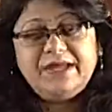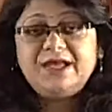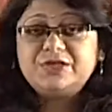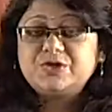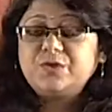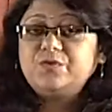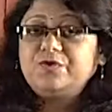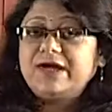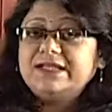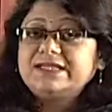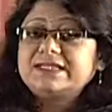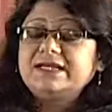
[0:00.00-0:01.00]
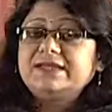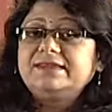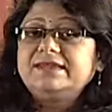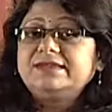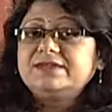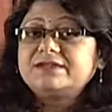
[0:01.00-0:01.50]
So once
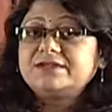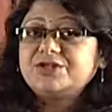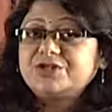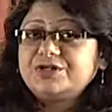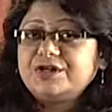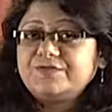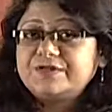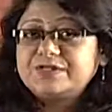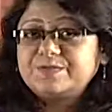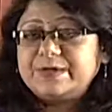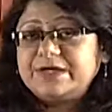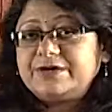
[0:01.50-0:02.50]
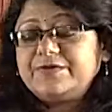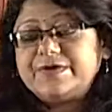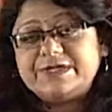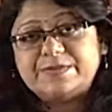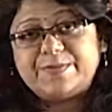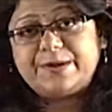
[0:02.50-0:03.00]
the decision of the speaker
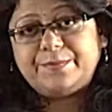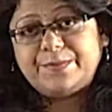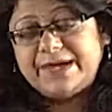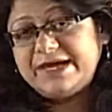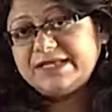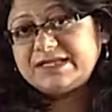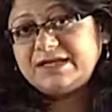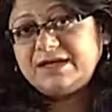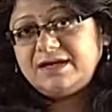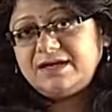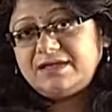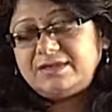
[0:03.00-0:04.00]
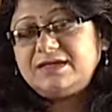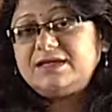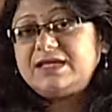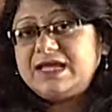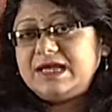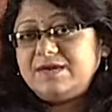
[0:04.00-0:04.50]
is being made, the
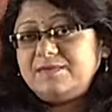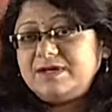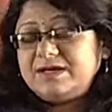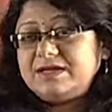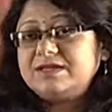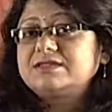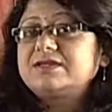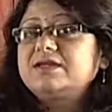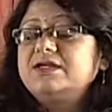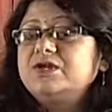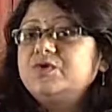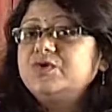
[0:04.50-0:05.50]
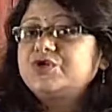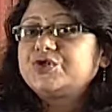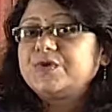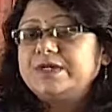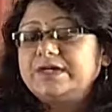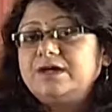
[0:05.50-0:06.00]
name is
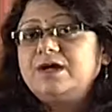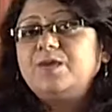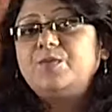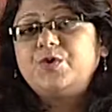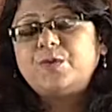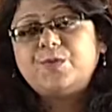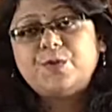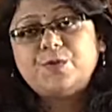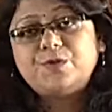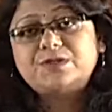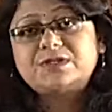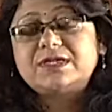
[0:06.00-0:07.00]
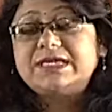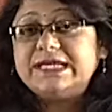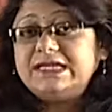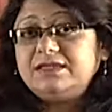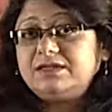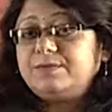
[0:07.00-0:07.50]
usually proposed
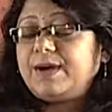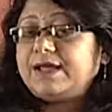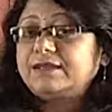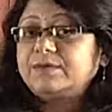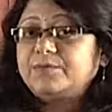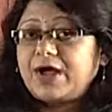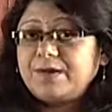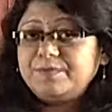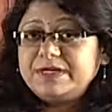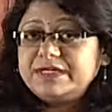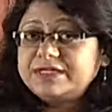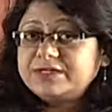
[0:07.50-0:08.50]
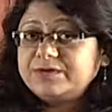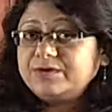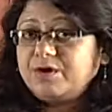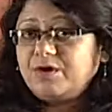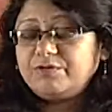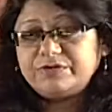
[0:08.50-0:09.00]
either by the Prime Minister
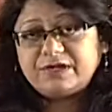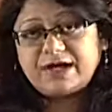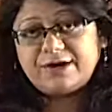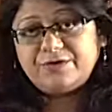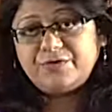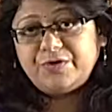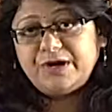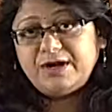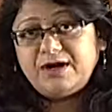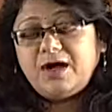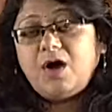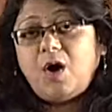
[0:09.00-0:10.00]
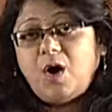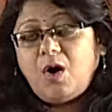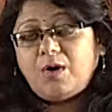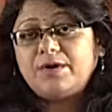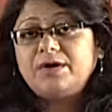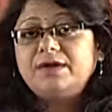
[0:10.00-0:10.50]
of the country
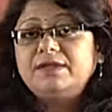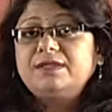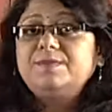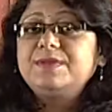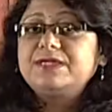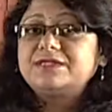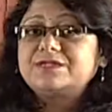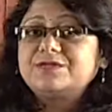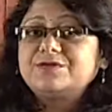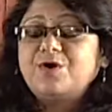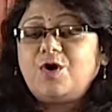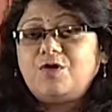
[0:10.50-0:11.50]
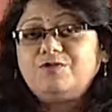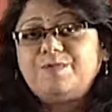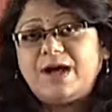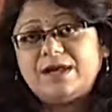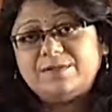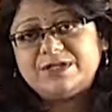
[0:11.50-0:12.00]
or the Minister of
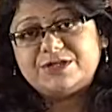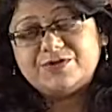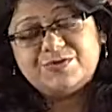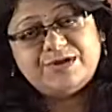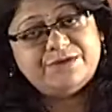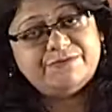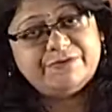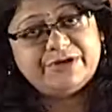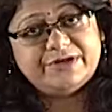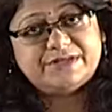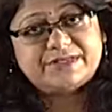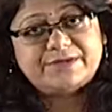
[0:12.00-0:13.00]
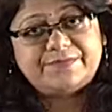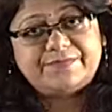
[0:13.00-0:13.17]
Parliamentary Affairs.